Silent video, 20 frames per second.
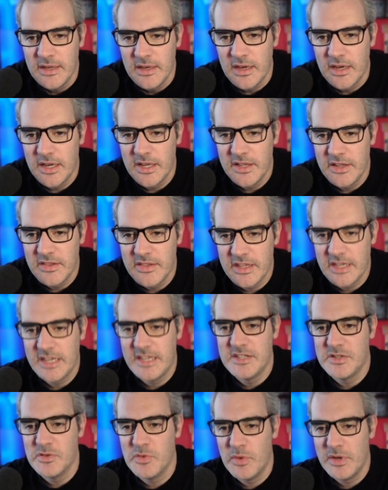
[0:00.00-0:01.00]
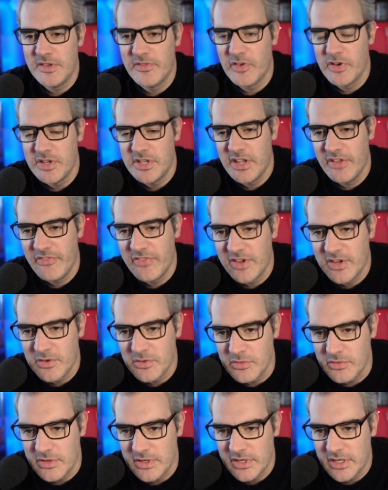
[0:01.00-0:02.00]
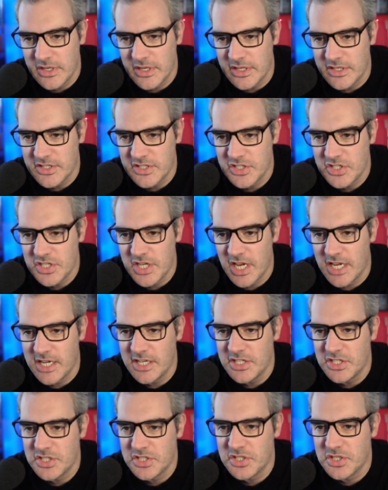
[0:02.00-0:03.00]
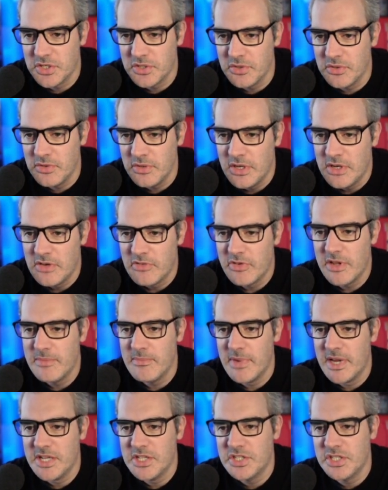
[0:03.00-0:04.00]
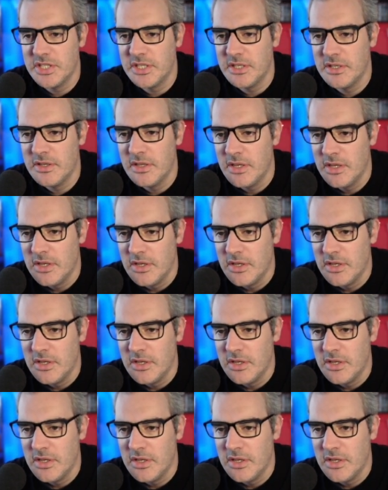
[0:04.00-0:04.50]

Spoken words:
I think it's always very difficult to challenge to reimagine,